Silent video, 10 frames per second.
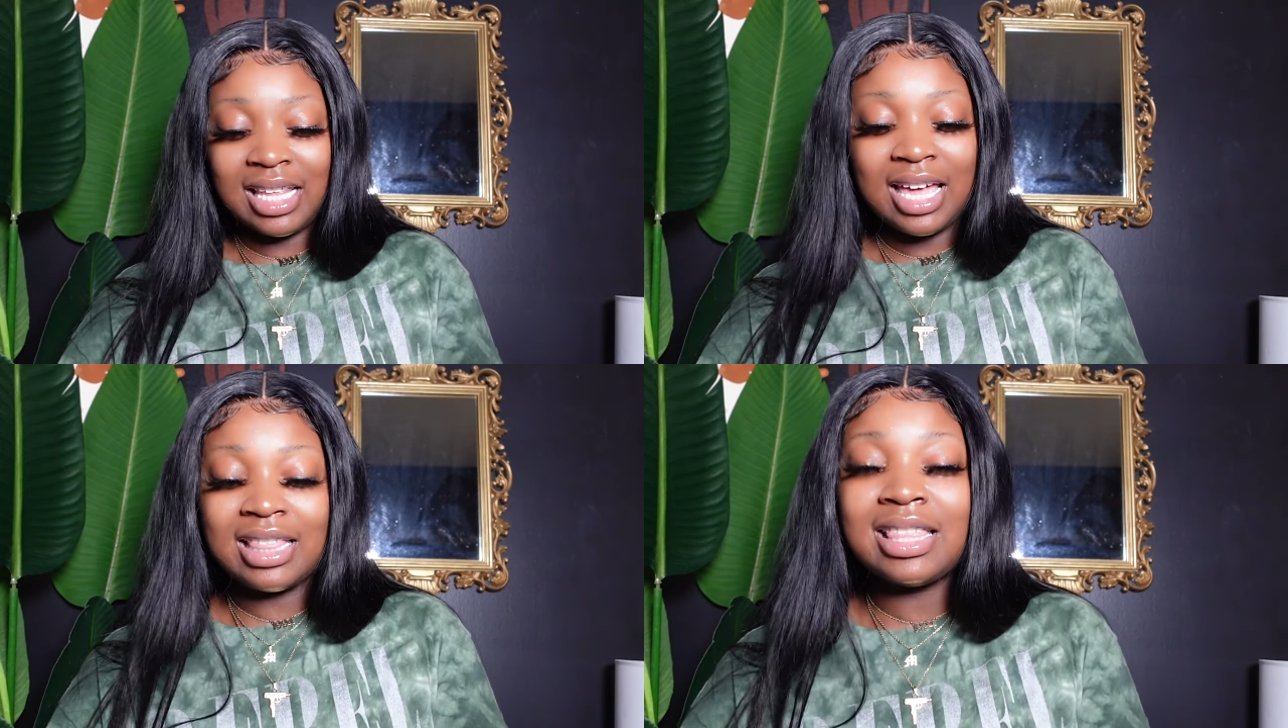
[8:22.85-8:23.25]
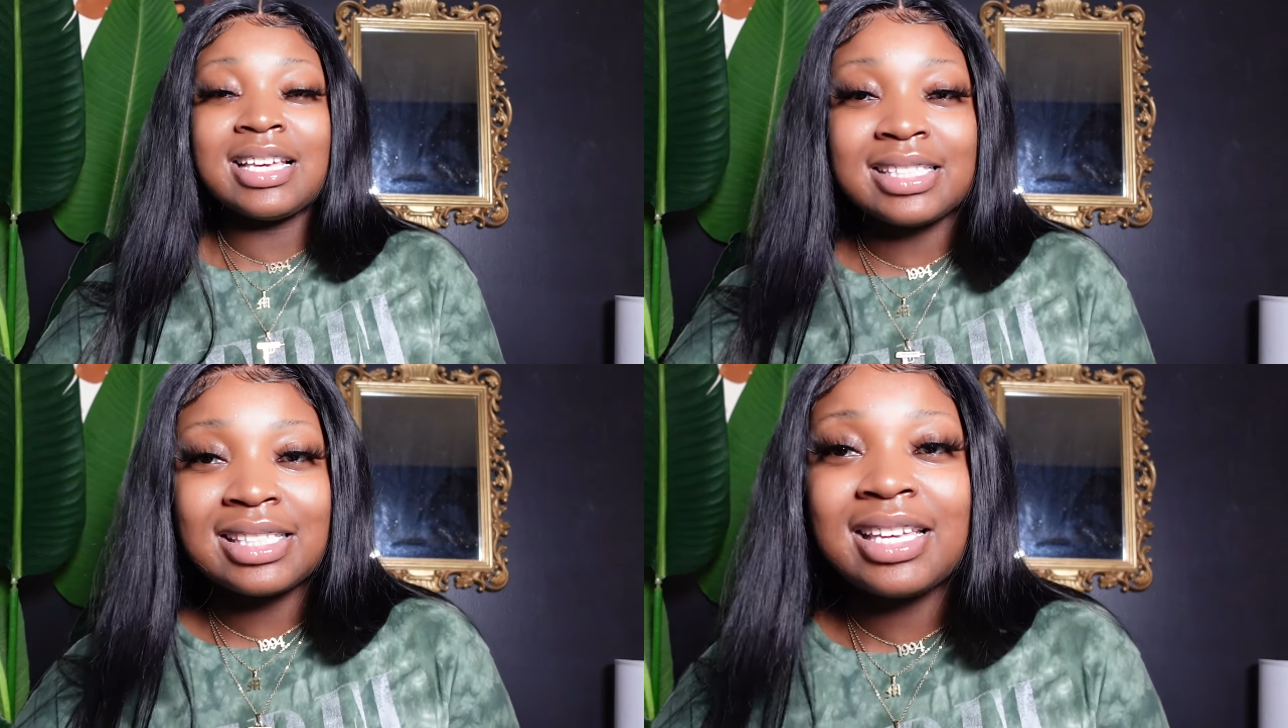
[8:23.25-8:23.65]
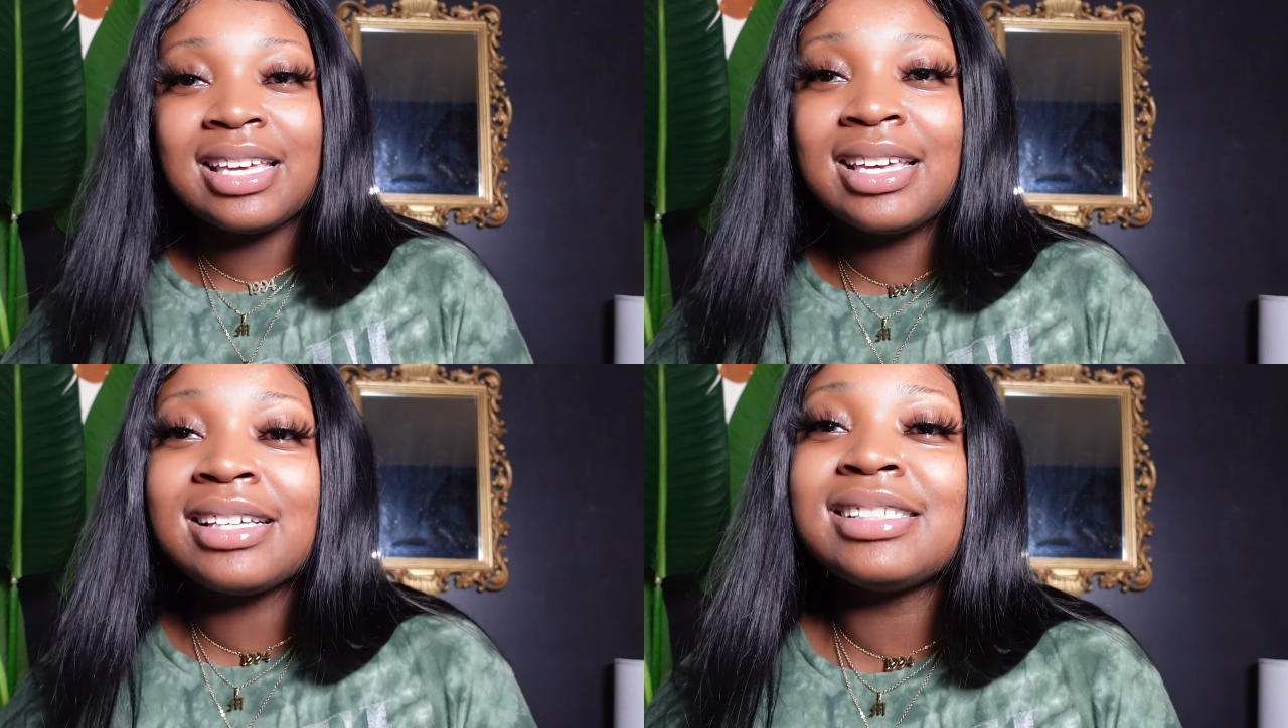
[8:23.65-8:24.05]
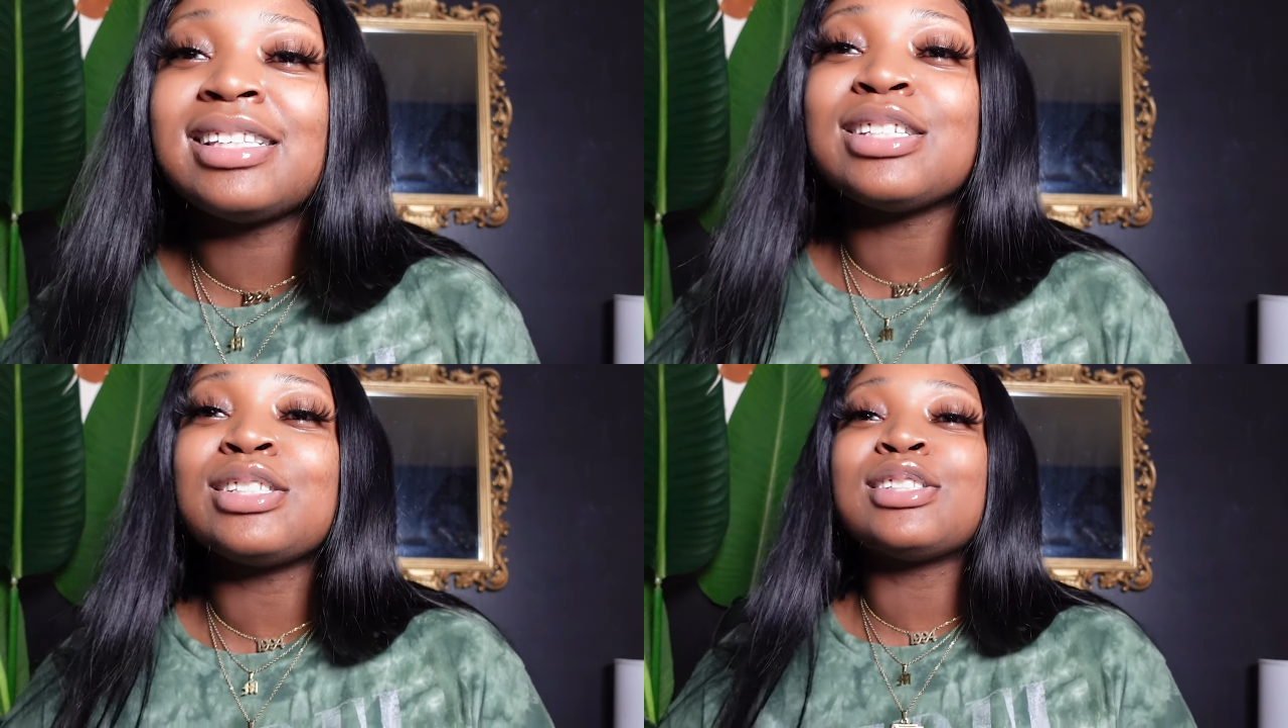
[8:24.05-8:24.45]
Like this is
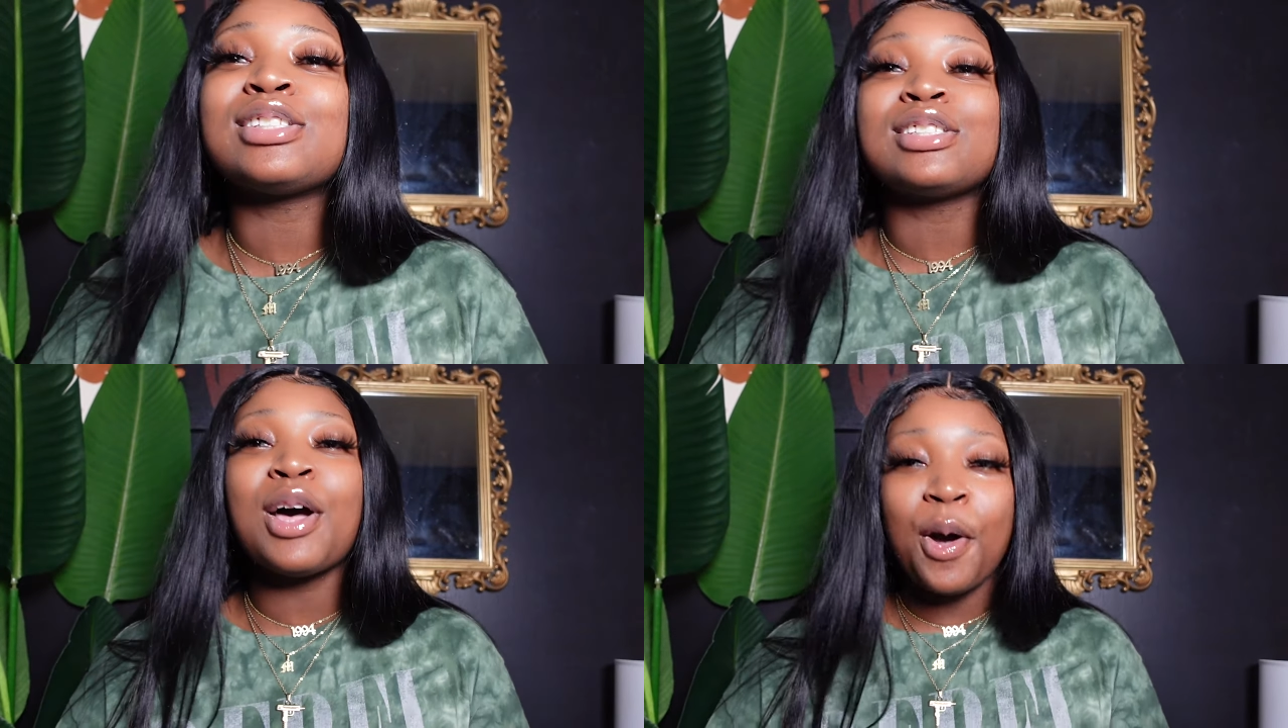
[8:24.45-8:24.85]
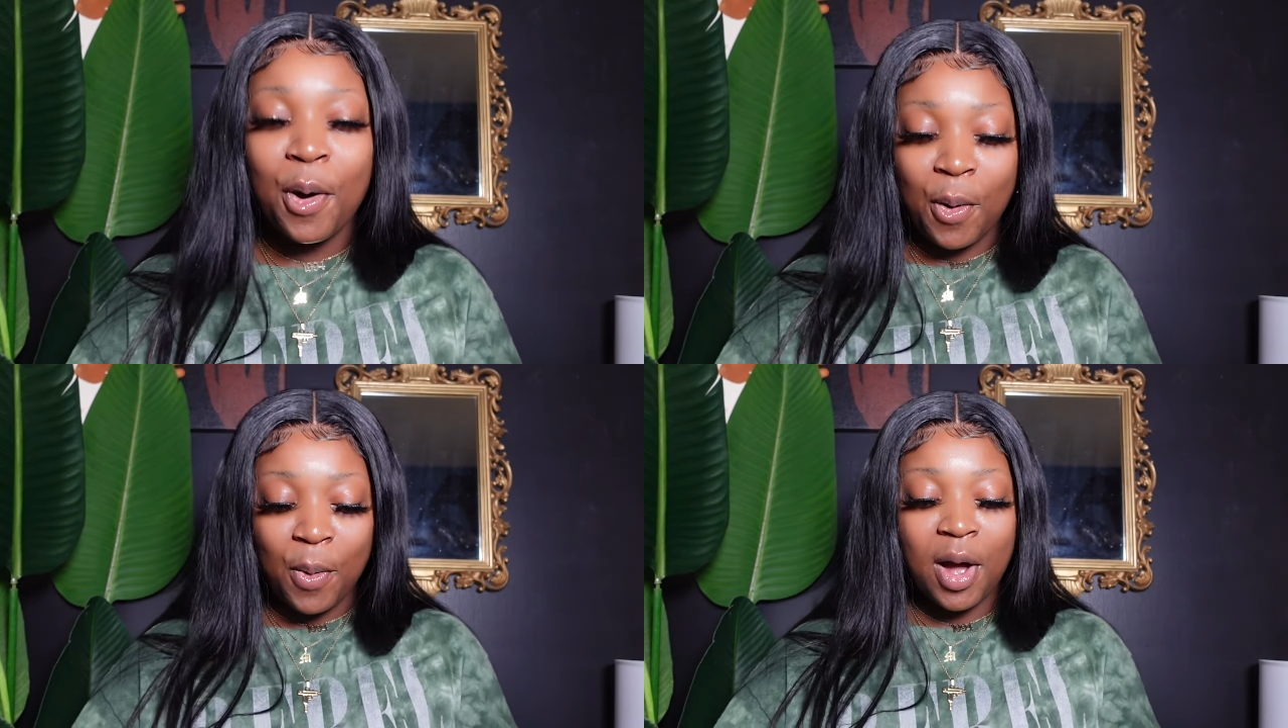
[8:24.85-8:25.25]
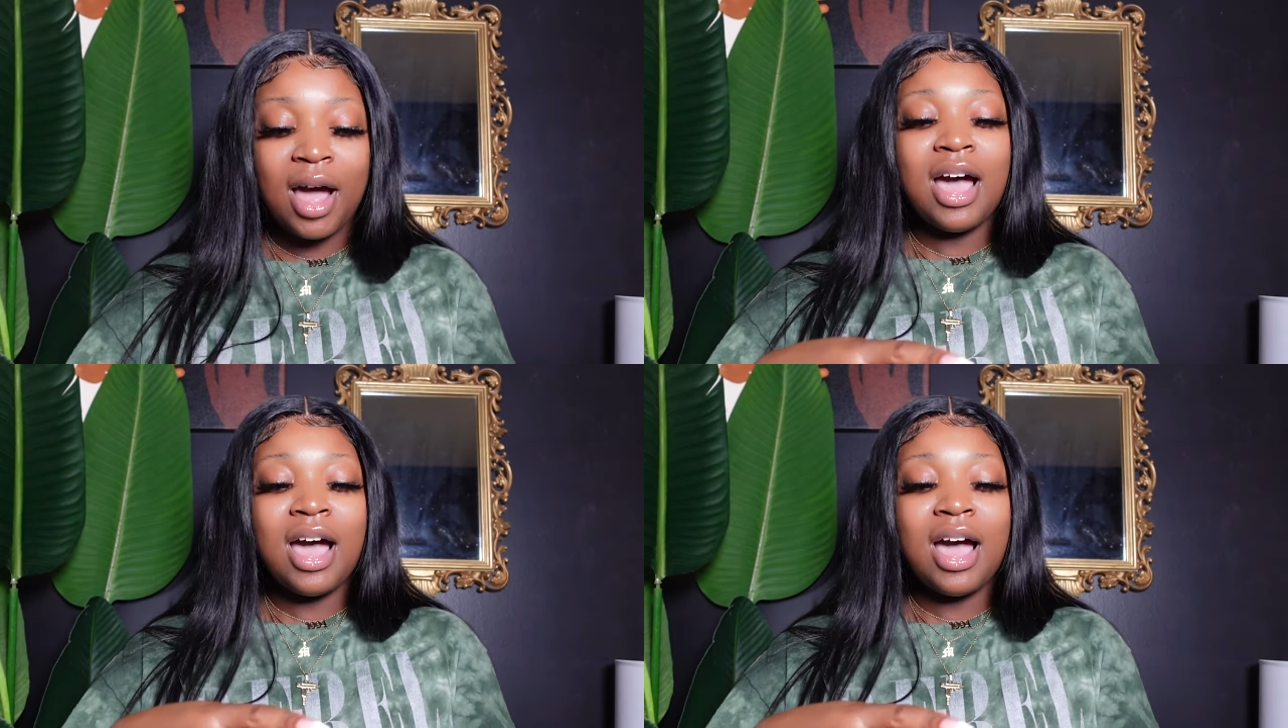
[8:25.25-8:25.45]
so